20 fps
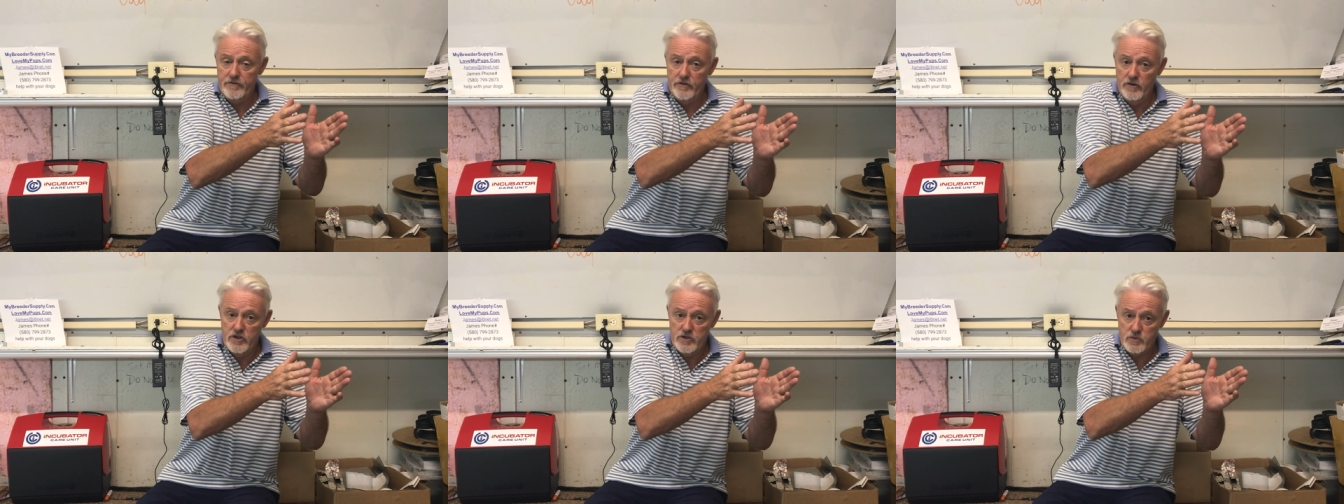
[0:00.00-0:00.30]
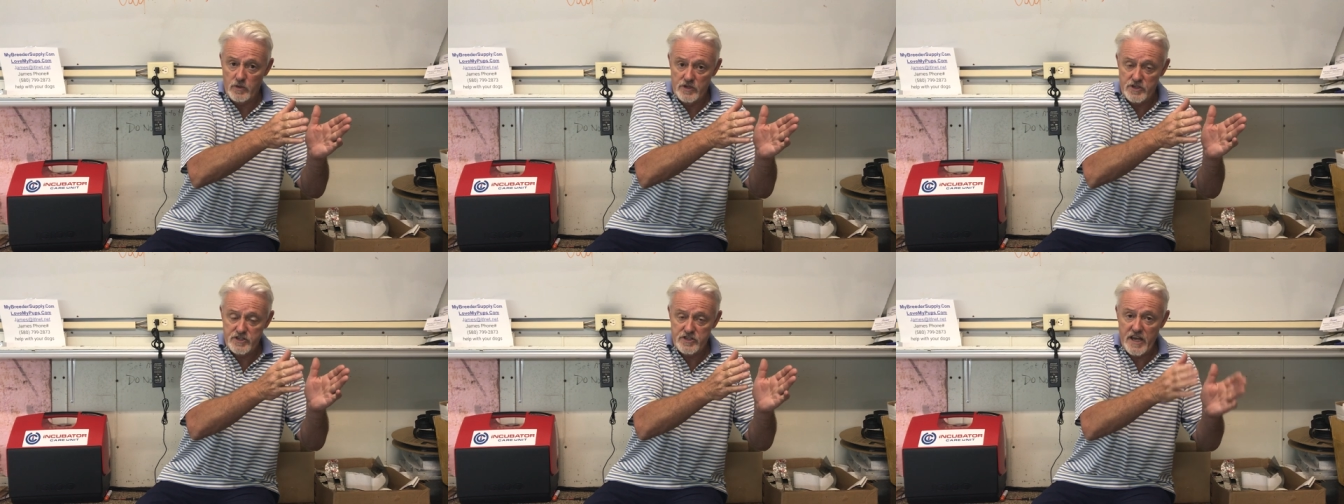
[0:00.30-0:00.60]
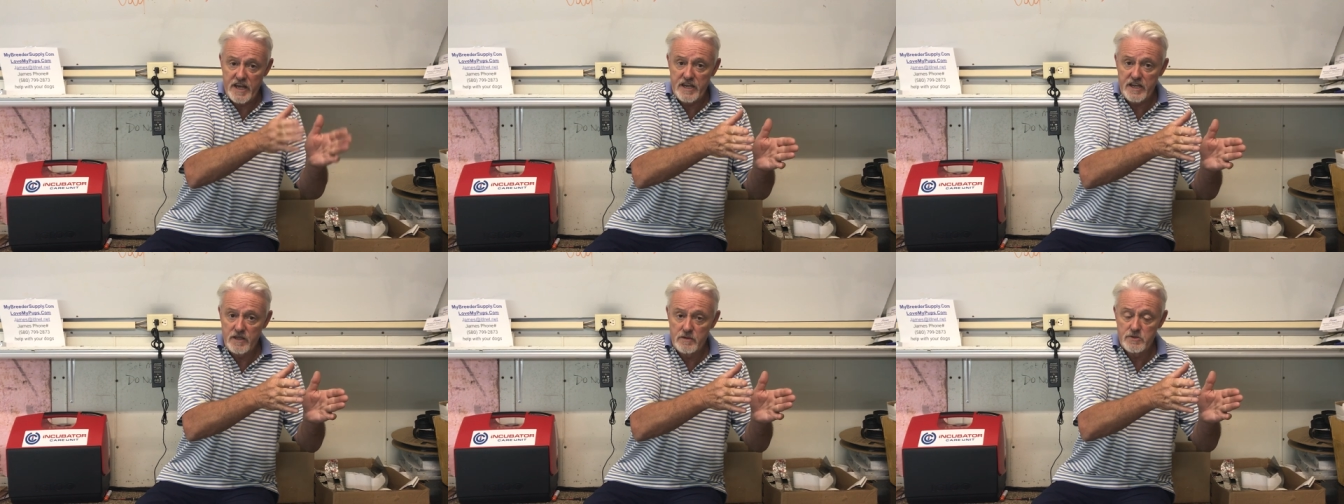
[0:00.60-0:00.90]
the first ones,
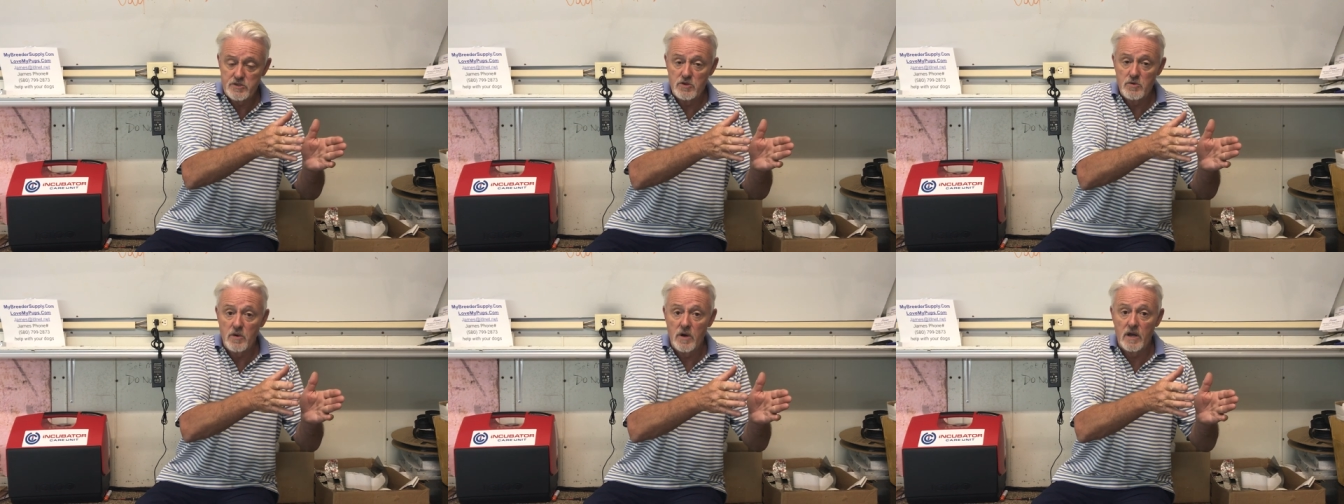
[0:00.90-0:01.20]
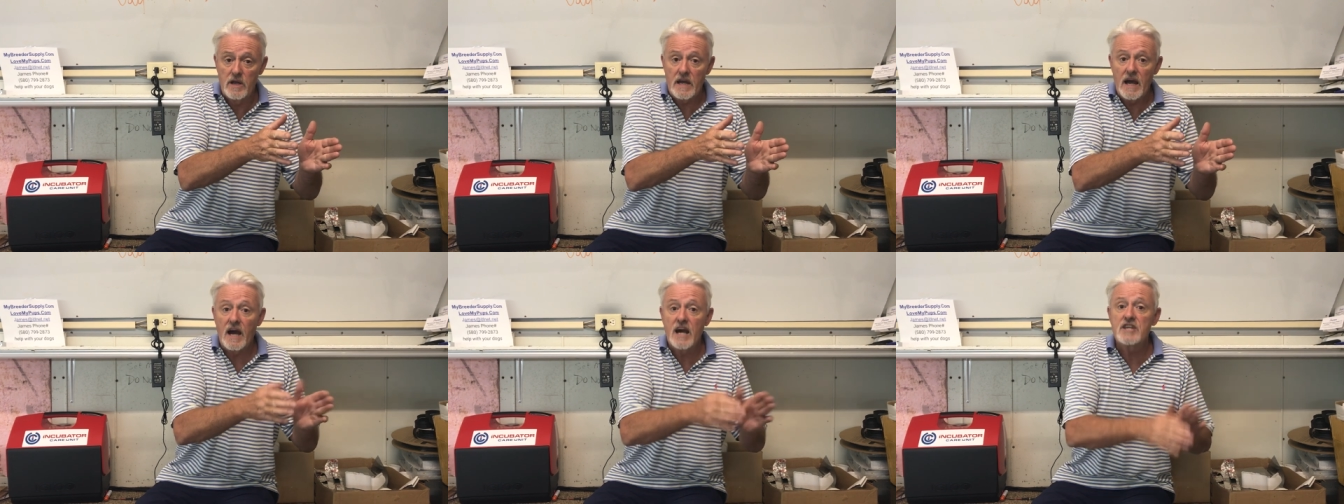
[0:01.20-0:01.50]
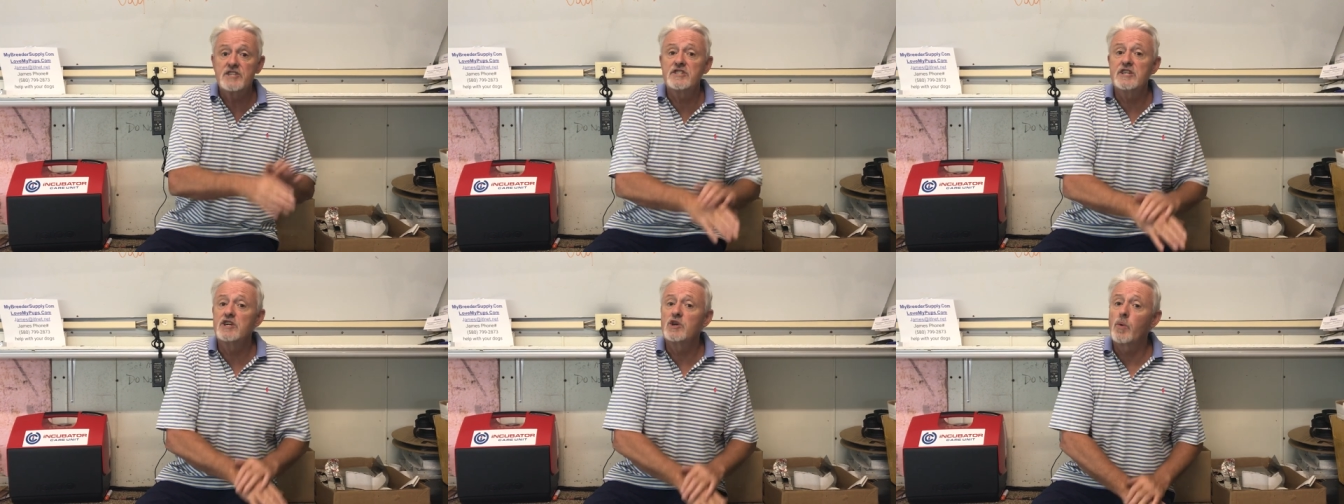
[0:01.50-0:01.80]
taking them too early.
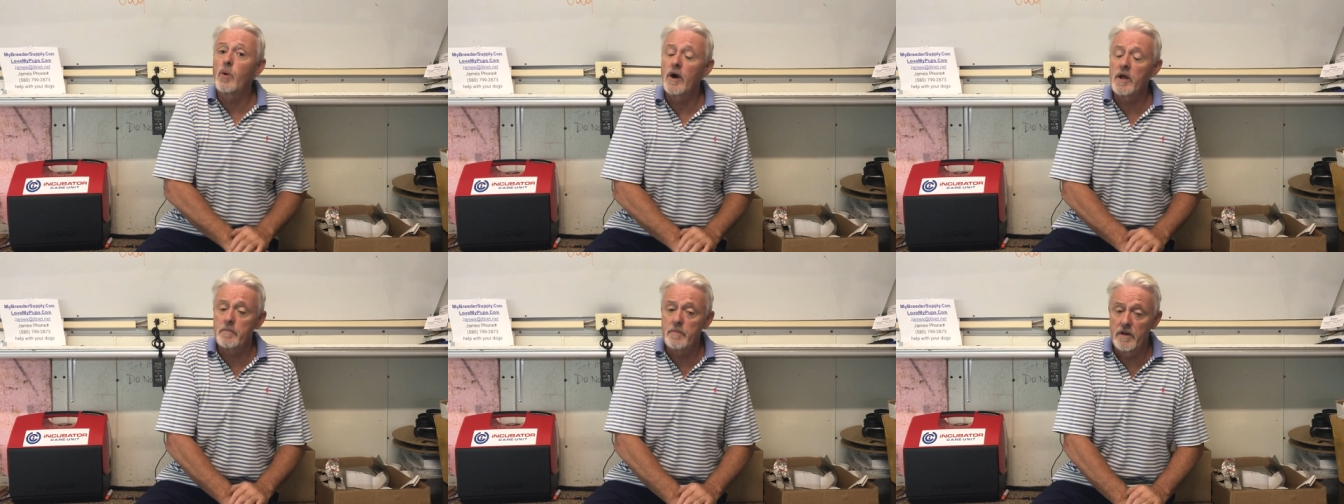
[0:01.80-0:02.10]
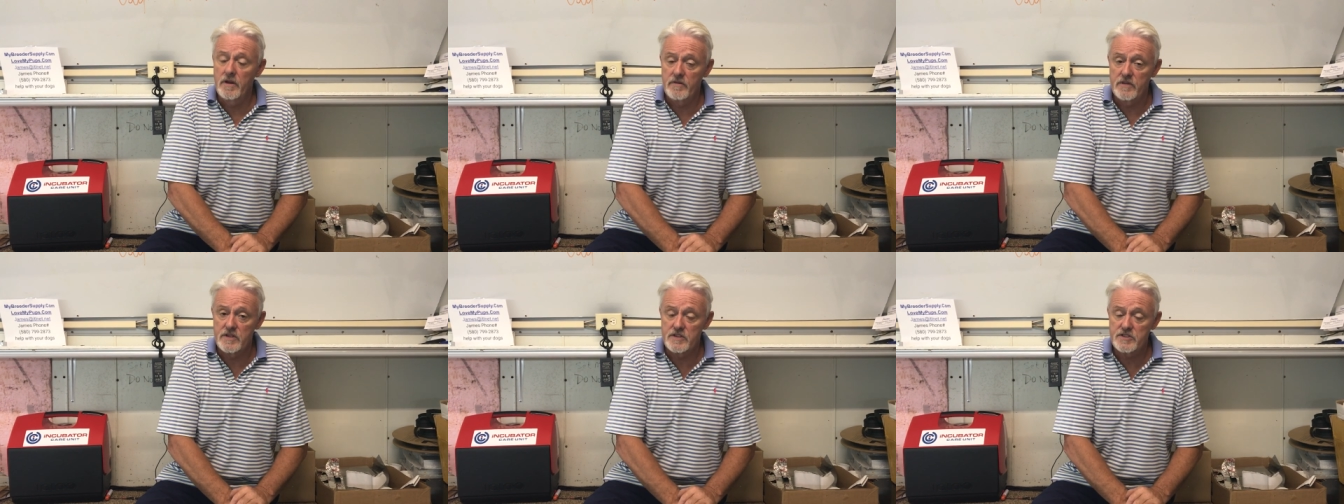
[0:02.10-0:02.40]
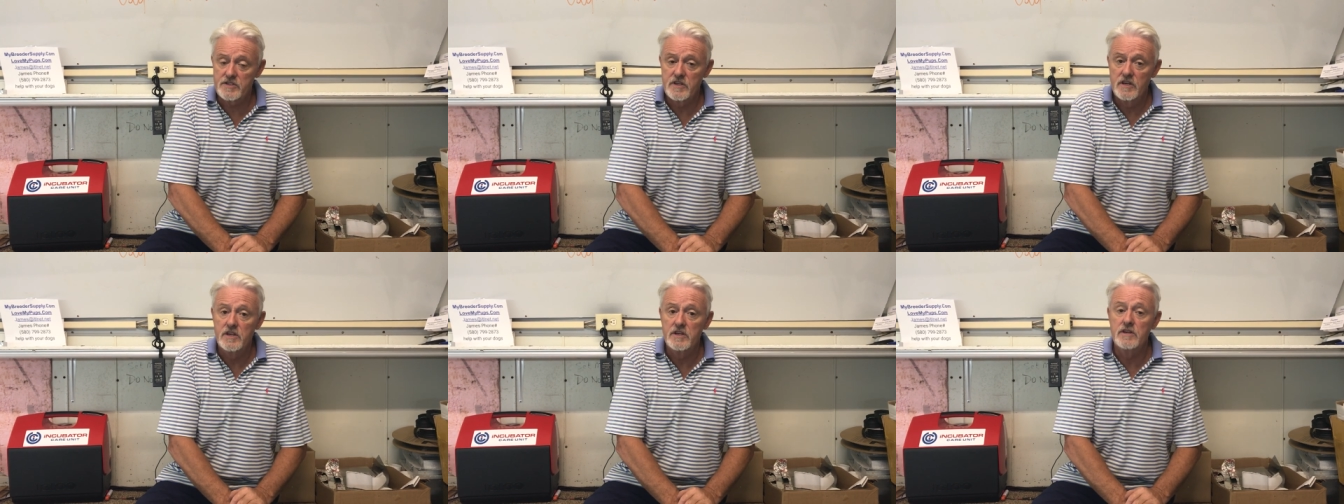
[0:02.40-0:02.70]
I see quite a bit of
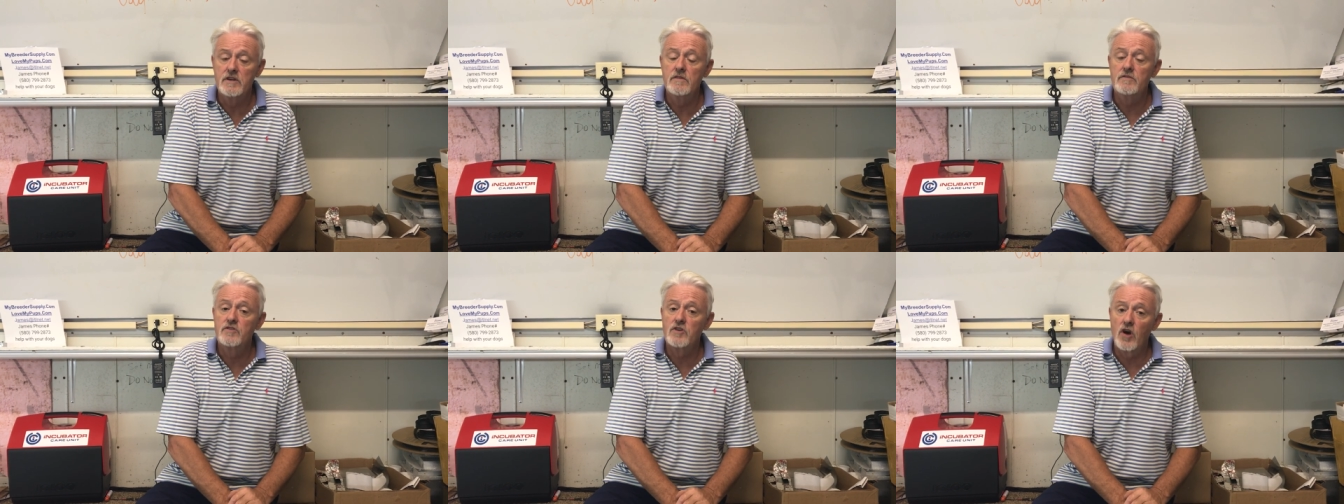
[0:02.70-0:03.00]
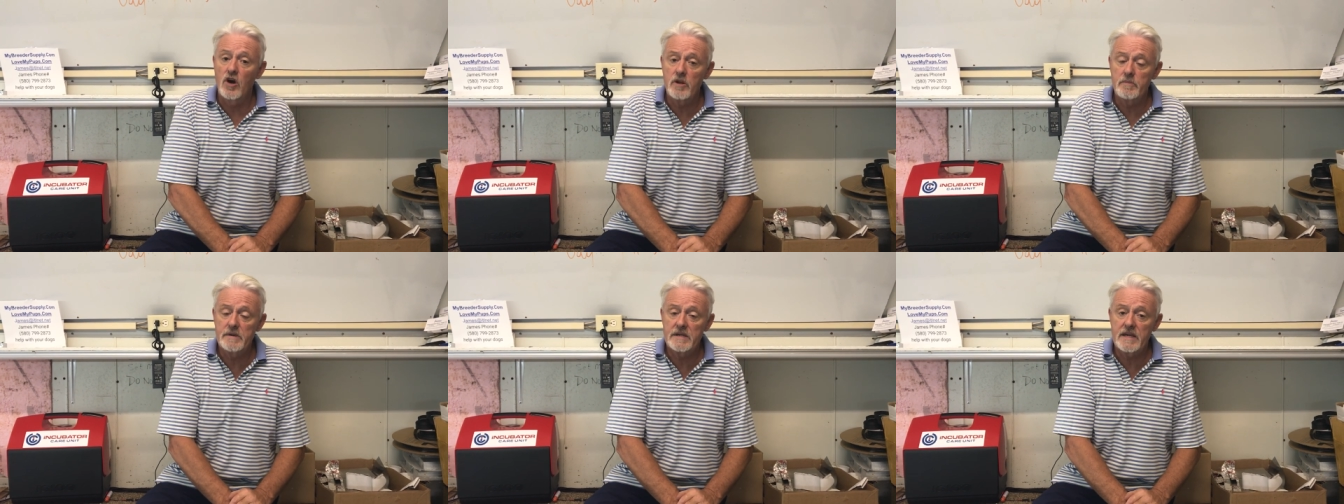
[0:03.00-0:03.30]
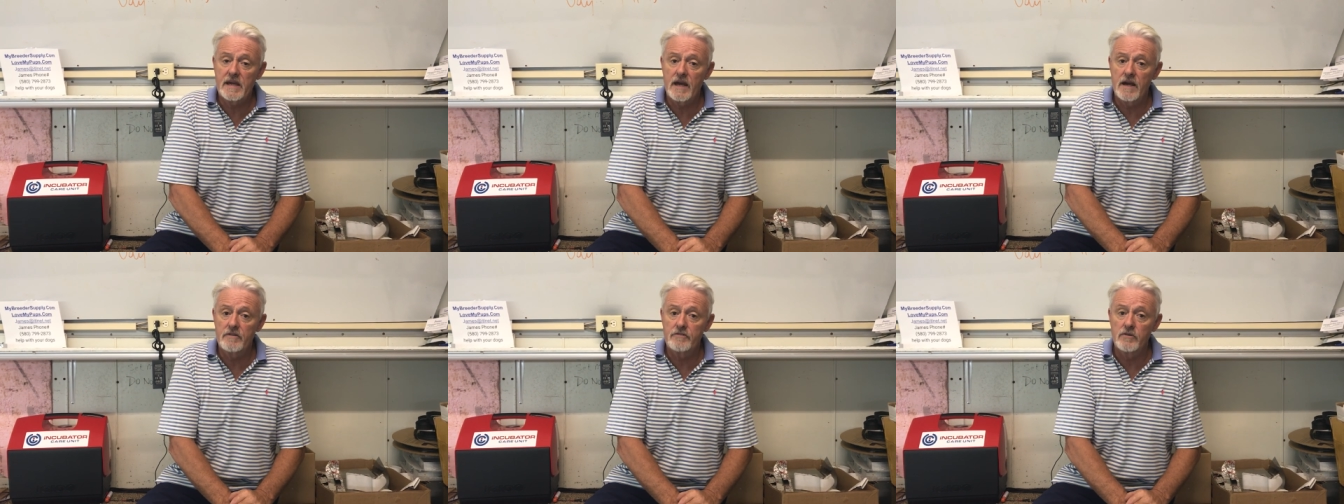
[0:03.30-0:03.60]
this. You've got to be
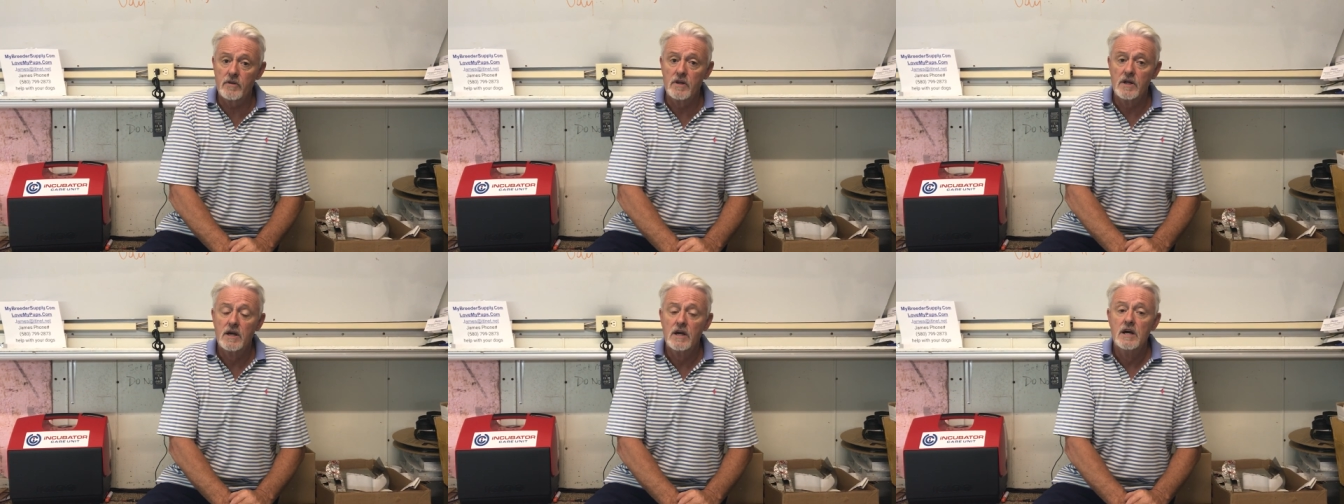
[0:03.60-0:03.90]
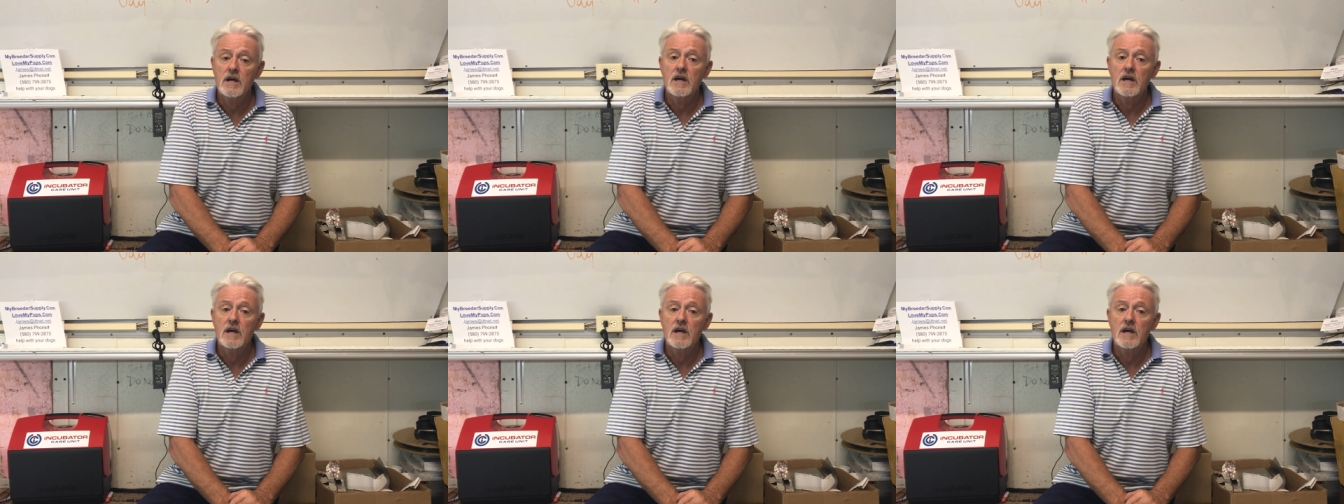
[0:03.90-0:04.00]
careful.